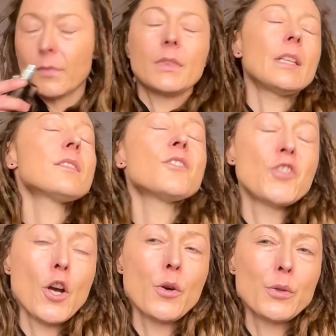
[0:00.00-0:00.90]
these
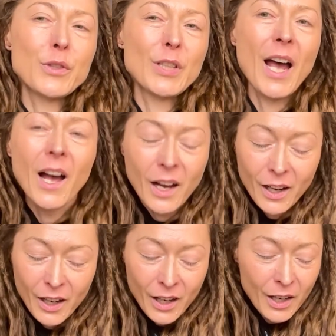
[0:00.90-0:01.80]
notes
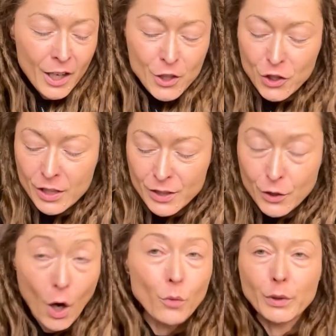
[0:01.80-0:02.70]
just
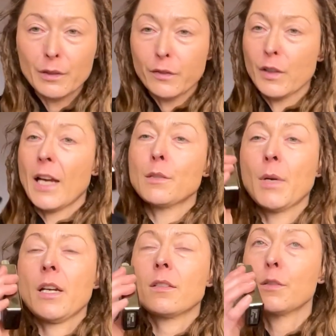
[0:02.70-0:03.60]
don't reflect
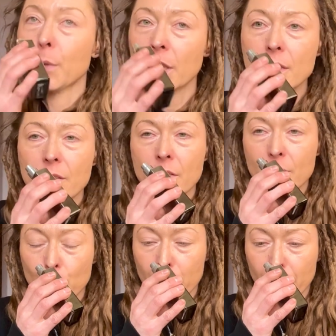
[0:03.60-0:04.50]
my experience of this
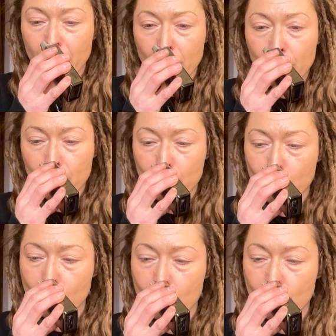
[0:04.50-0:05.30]
perfume.